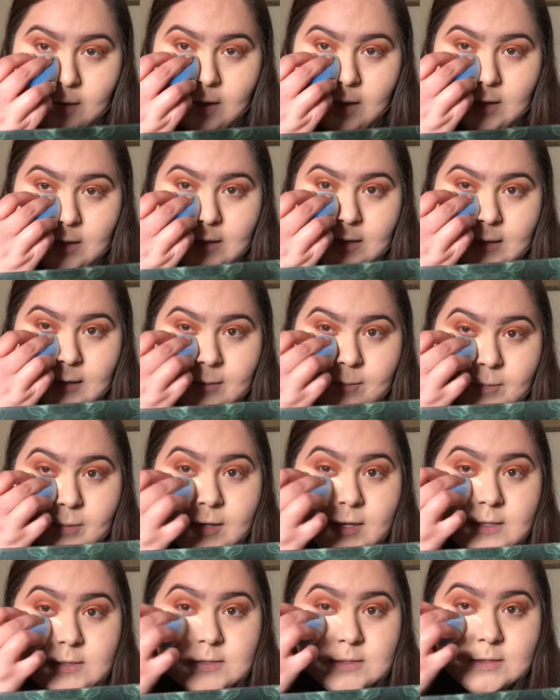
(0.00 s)
And I like
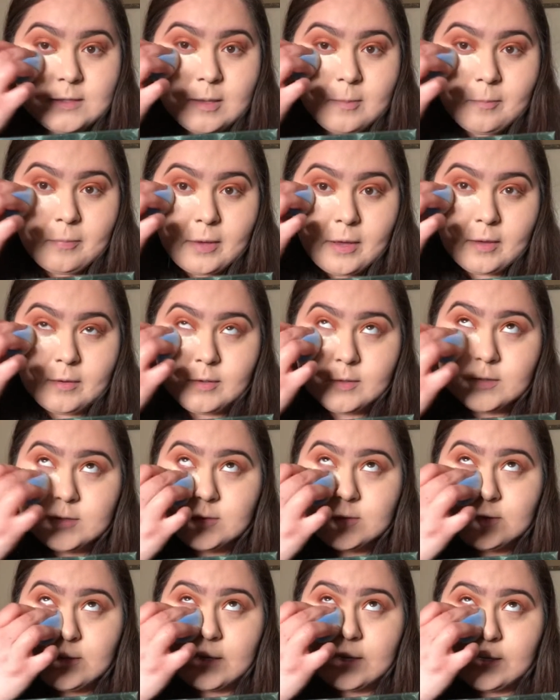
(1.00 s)
placing that powder
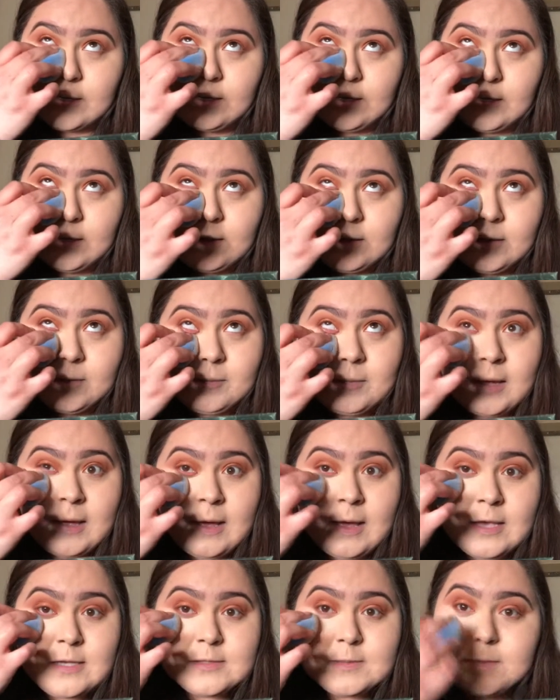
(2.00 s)
directly under my
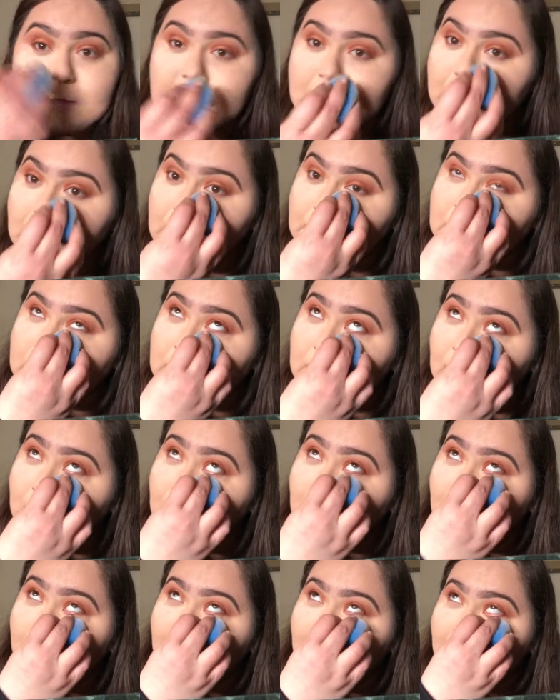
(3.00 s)
eyes because
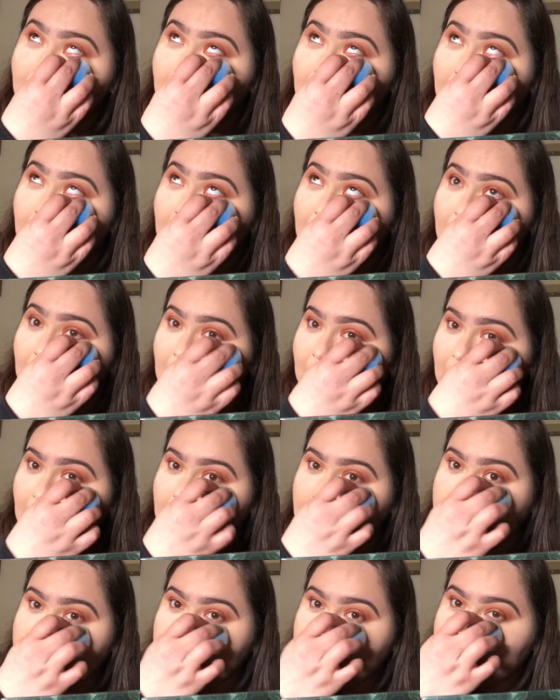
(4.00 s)
my
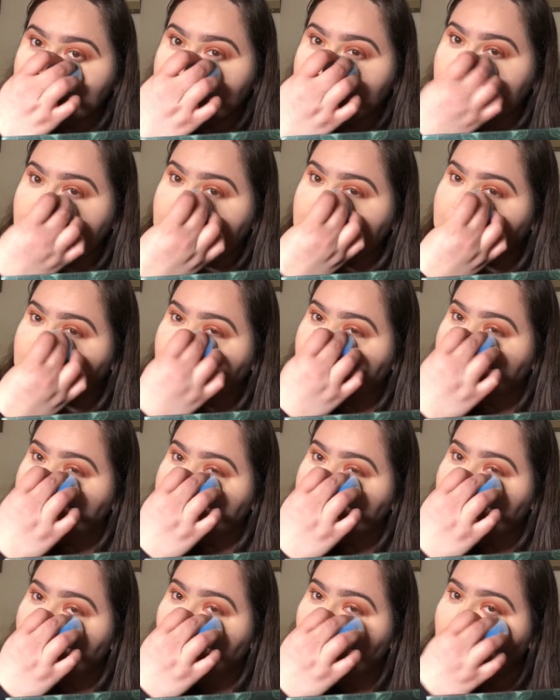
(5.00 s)
eyes do tend to
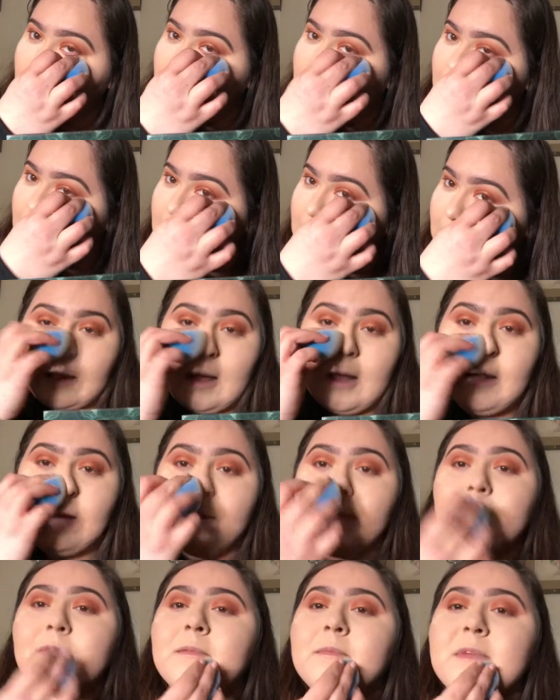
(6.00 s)
crease a lot. All
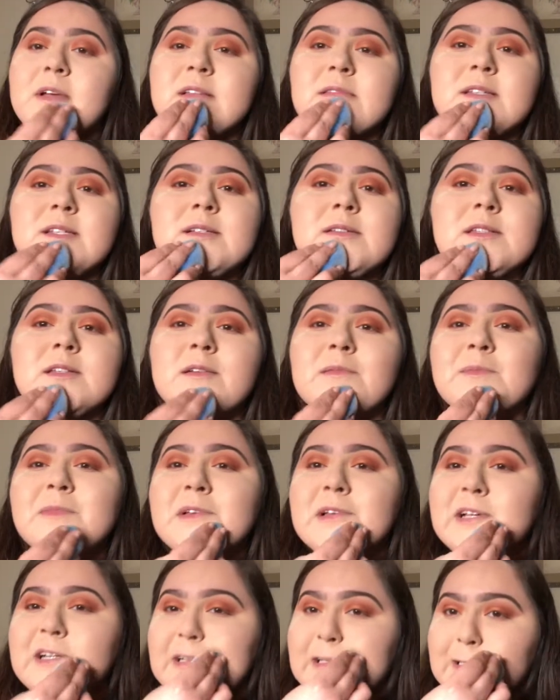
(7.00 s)
over my T-zone
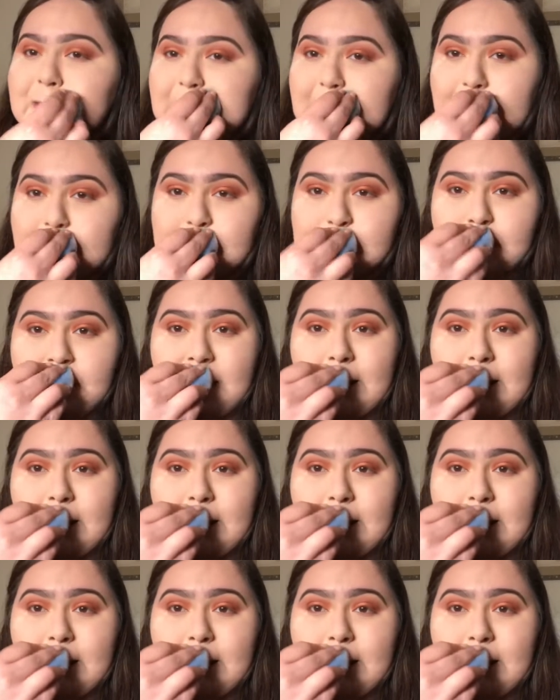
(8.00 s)
because that's where